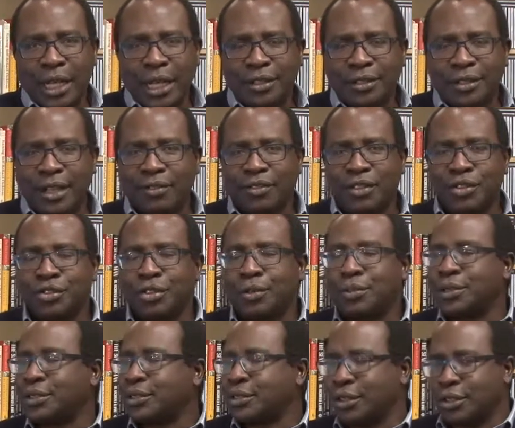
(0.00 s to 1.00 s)
I don't have a
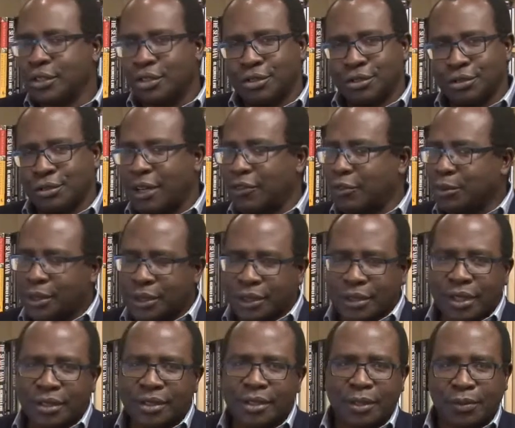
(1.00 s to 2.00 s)
dream. It's not true. Everyone's
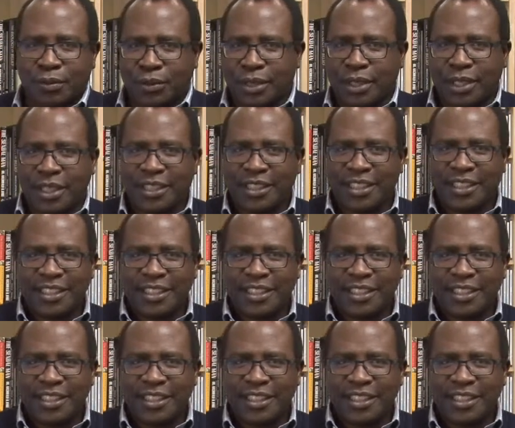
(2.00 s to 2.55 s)
got something.